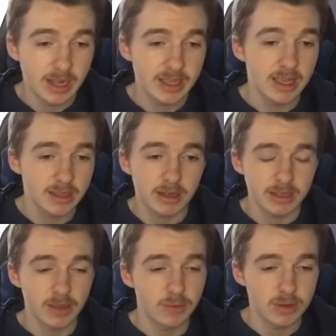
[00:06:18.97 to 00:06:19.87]
I get
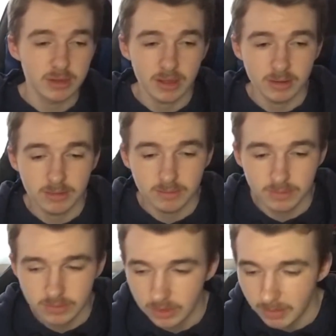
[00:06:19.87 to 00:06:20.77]
I get why like
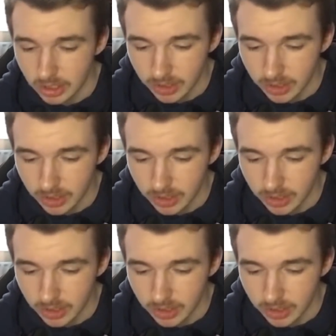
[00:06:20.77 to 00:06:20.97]
the